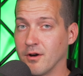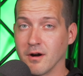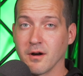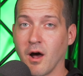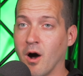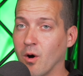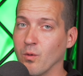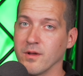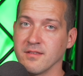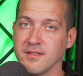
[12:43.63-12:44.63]
There are
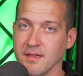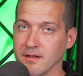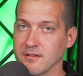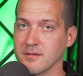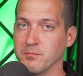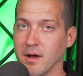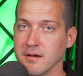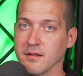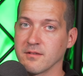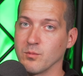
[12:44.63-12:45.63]
always deals and
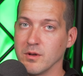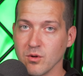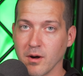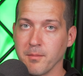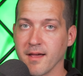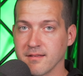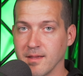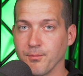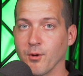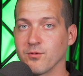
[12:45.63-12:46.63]
bundles, and we do our best to
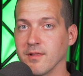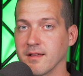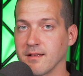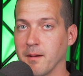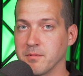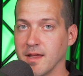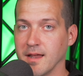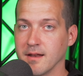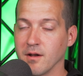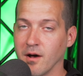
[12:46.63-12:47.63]
keep those links
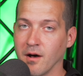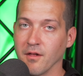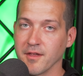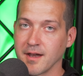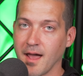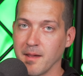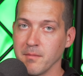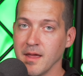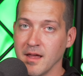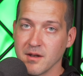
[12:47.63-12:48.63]
updated all the
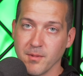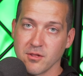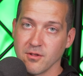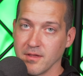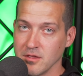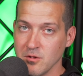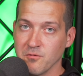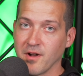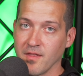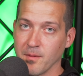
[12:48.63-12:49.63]
time to make sure that
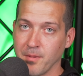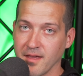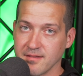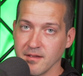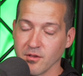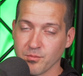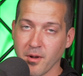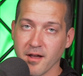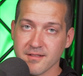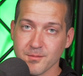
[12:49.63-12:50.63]
you find the best deals
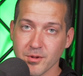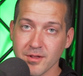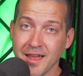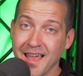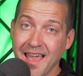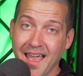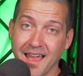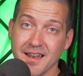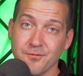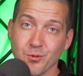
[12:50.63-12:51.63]
possible.
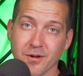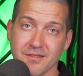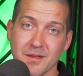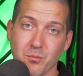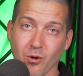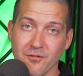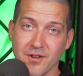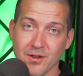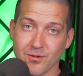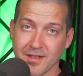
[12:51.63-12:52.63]
And if you want to see more
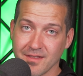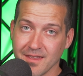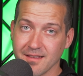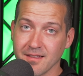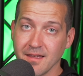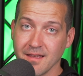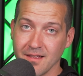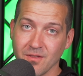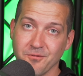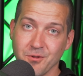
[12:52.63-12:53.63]
videos like this
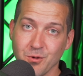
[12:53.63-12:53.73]
in the